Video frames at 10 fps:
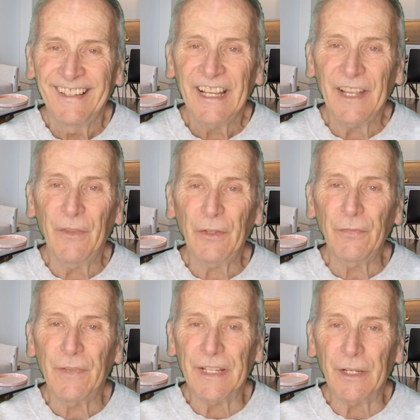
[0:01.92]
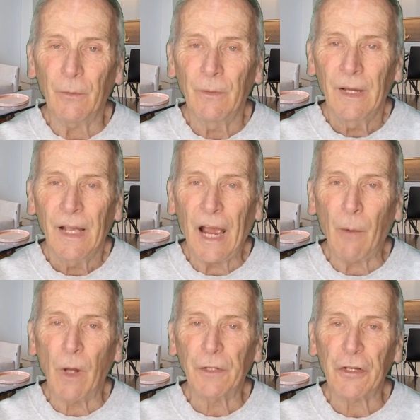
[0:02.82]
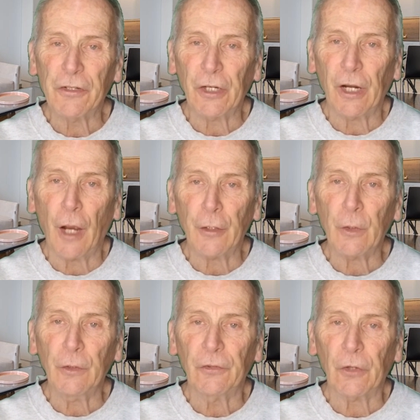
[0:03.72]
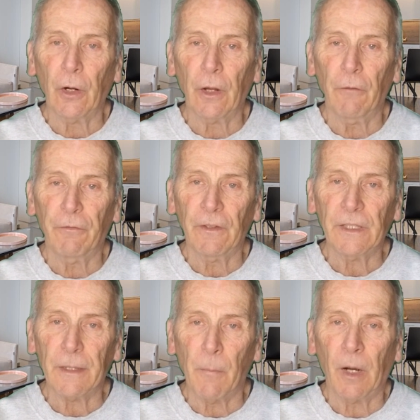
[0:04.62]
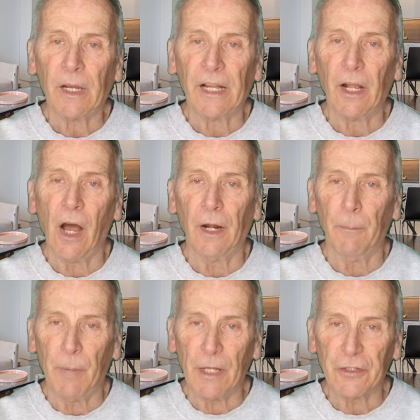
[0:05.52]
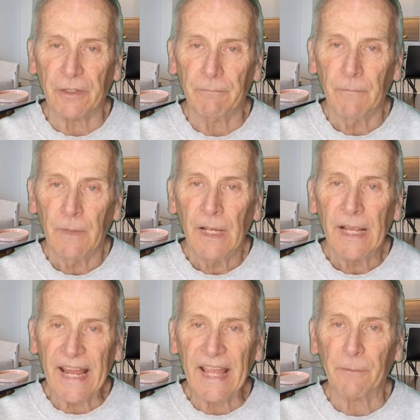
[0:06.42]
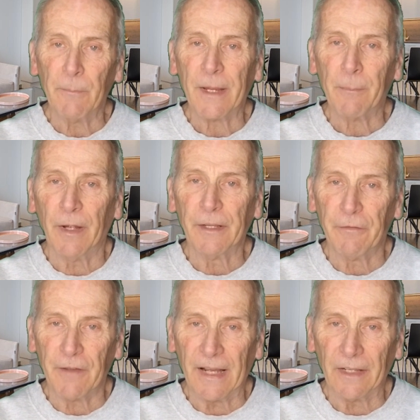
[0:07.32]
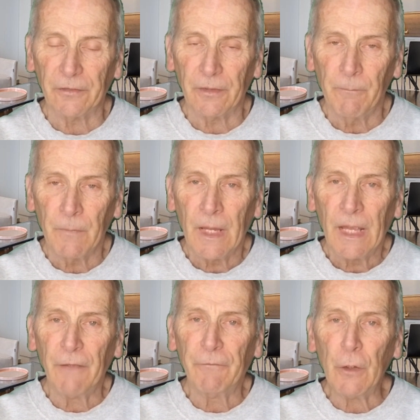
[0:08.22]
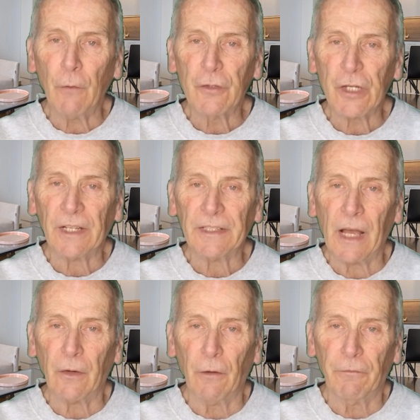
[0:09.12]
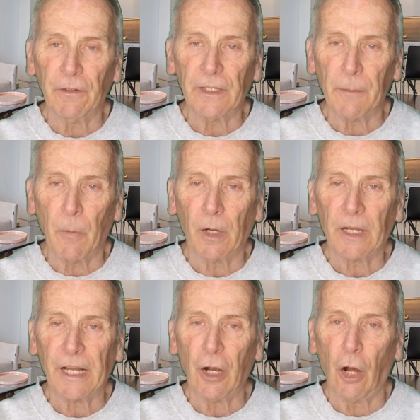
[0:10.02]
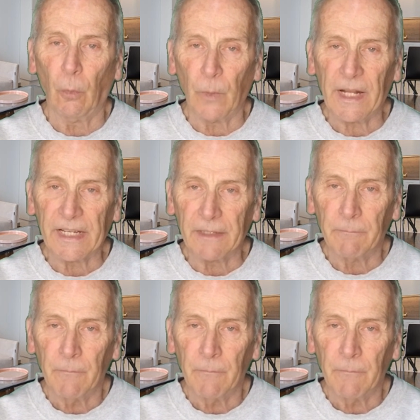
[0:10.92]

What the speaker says: In this video, I want to share how you can start affiliate marketing on a budget and make money fast. If you have checked out affiliate marketing already,